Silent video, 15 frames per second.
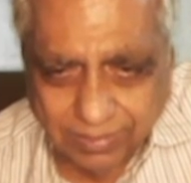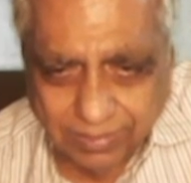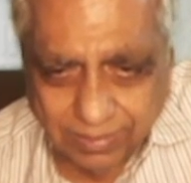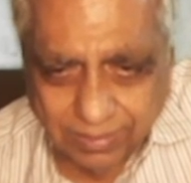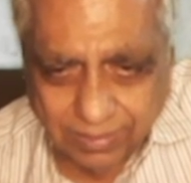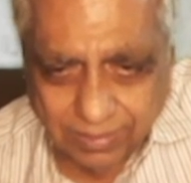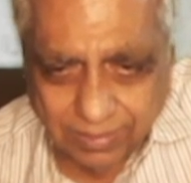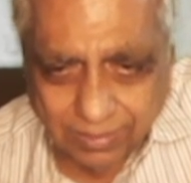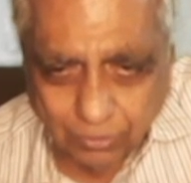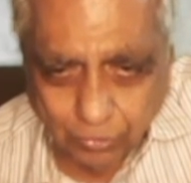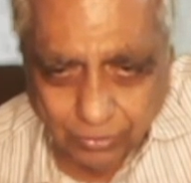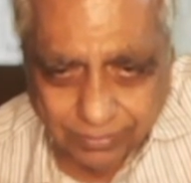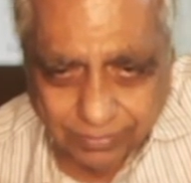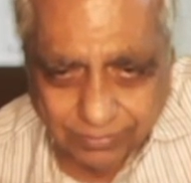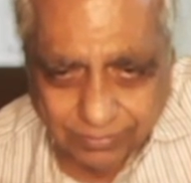So this is
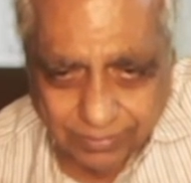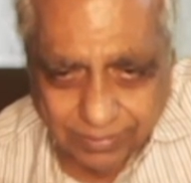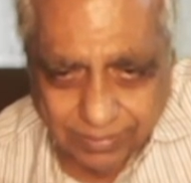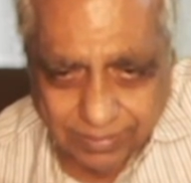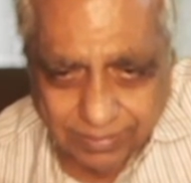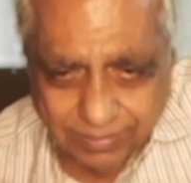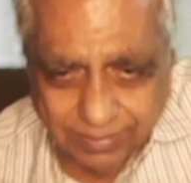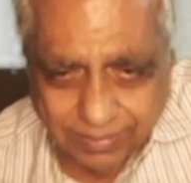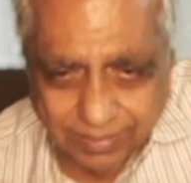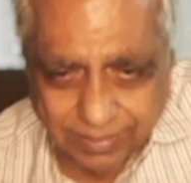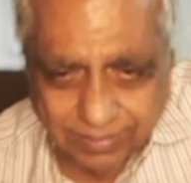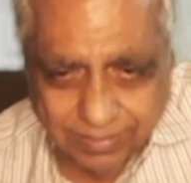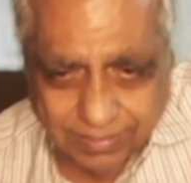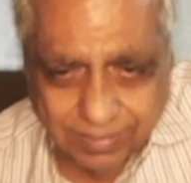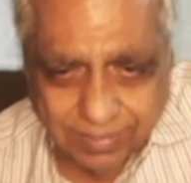3 is 8.
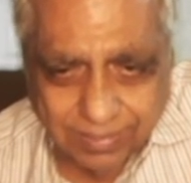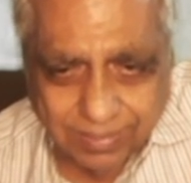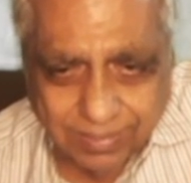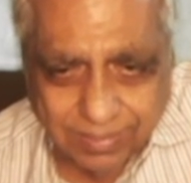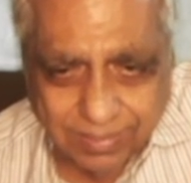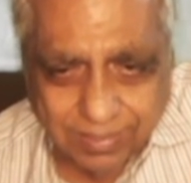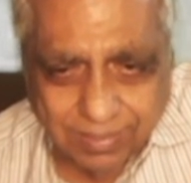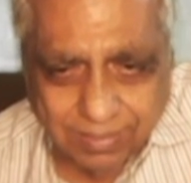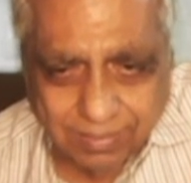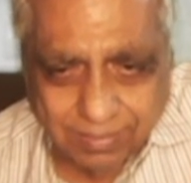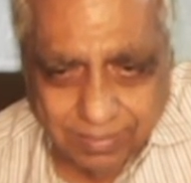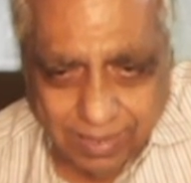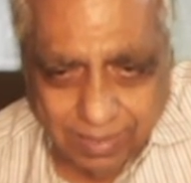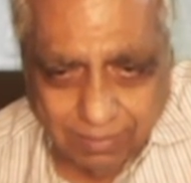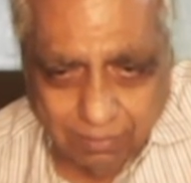
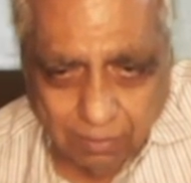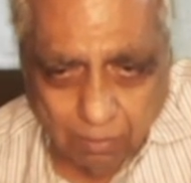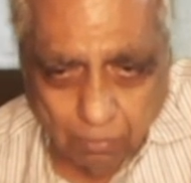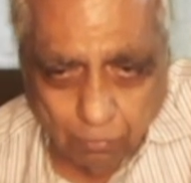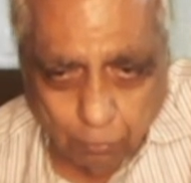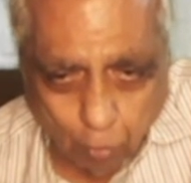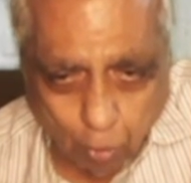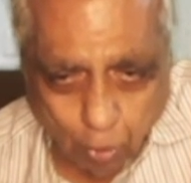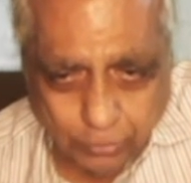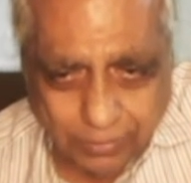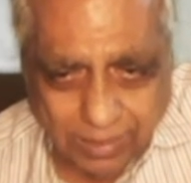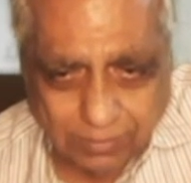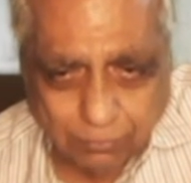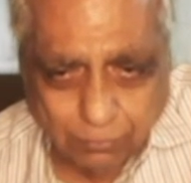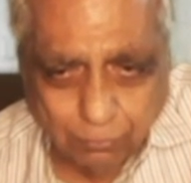Then fourth gets
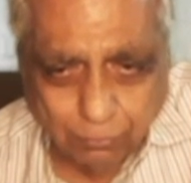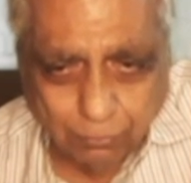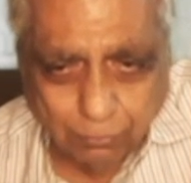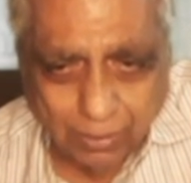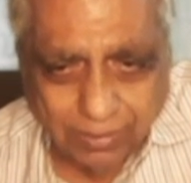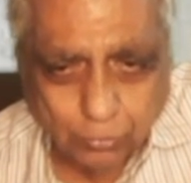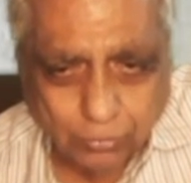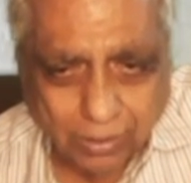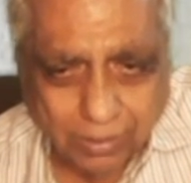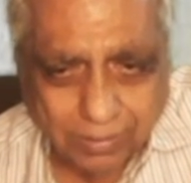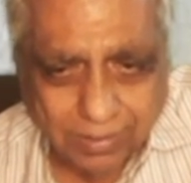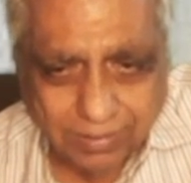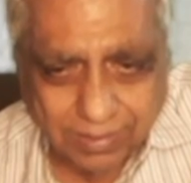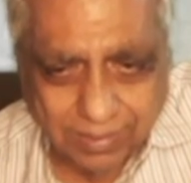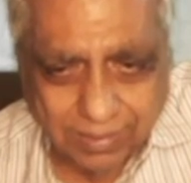filled up to second,
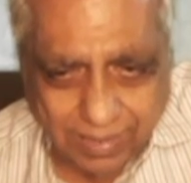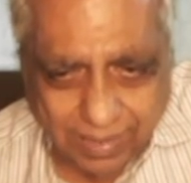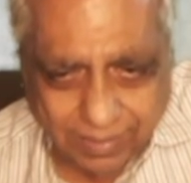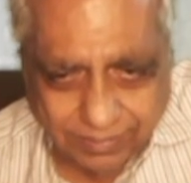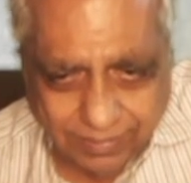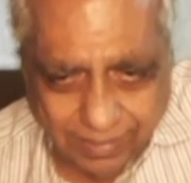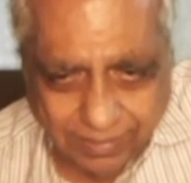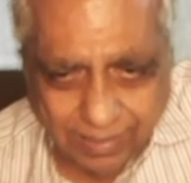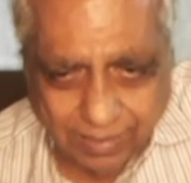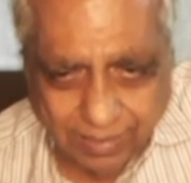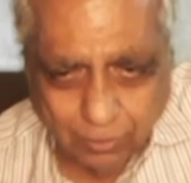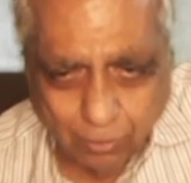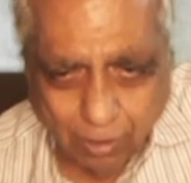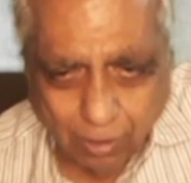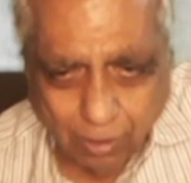and then I know
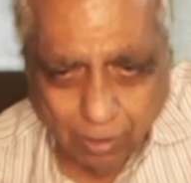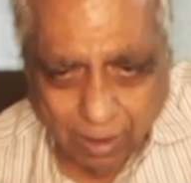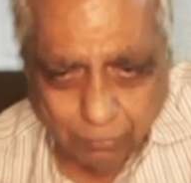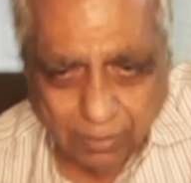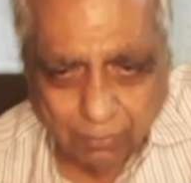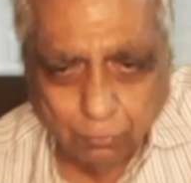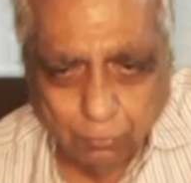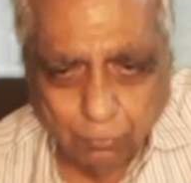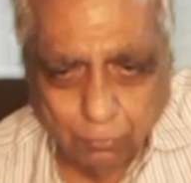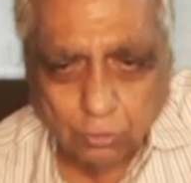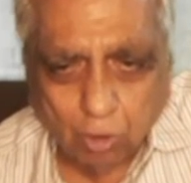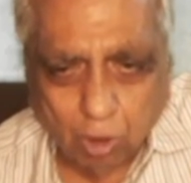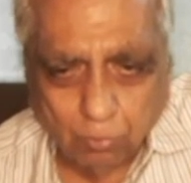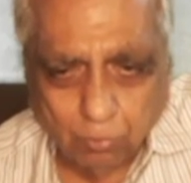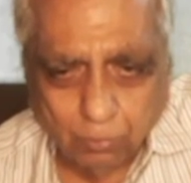after fourth
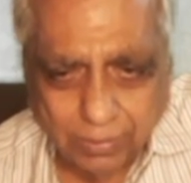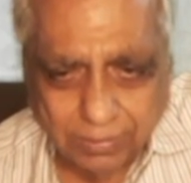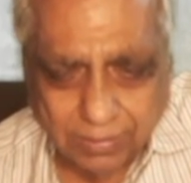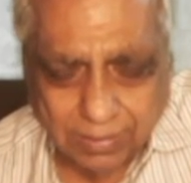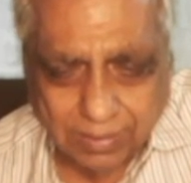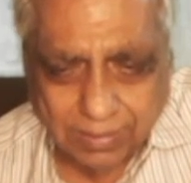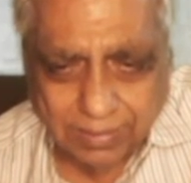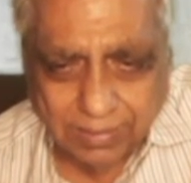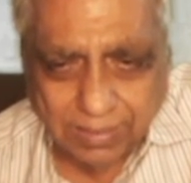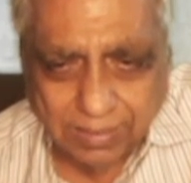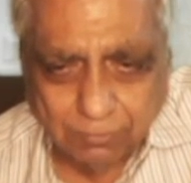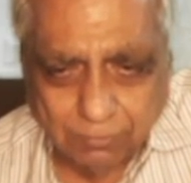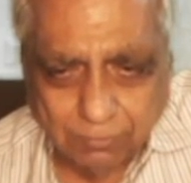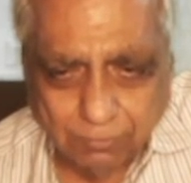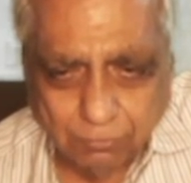orbit gets
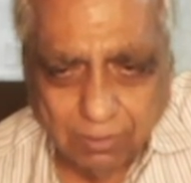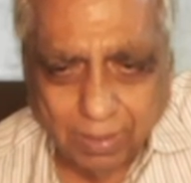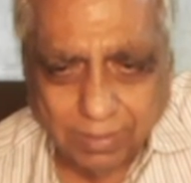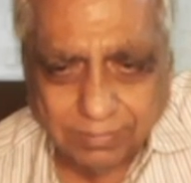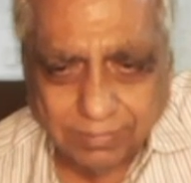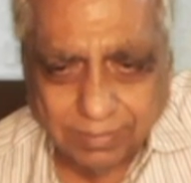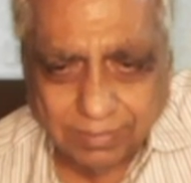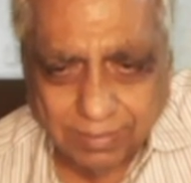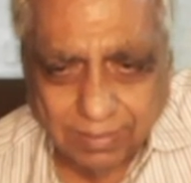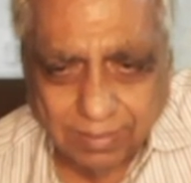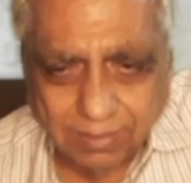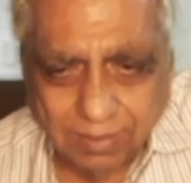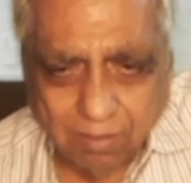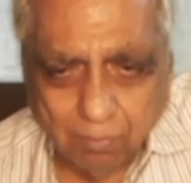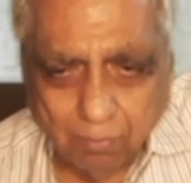filled by second,
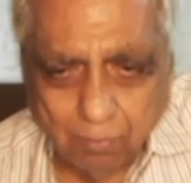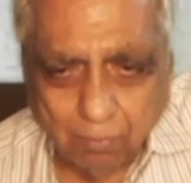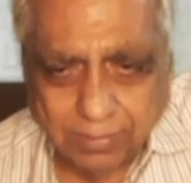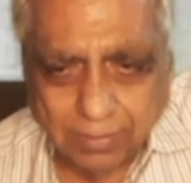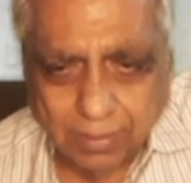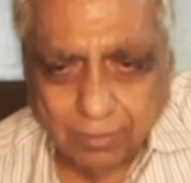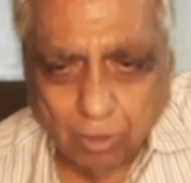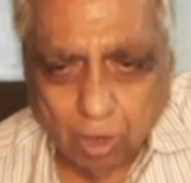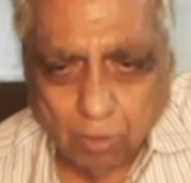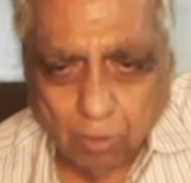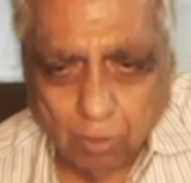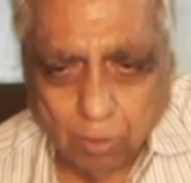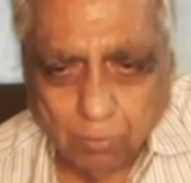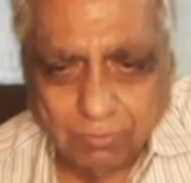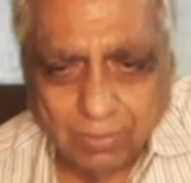my third orbit
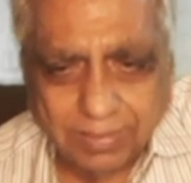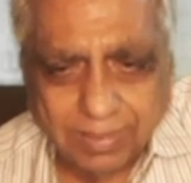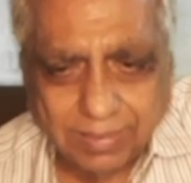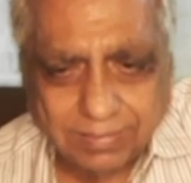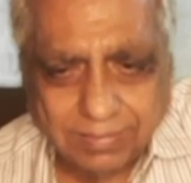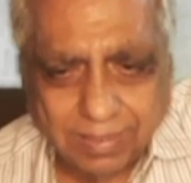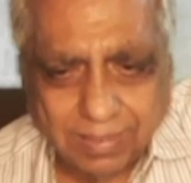will take 10.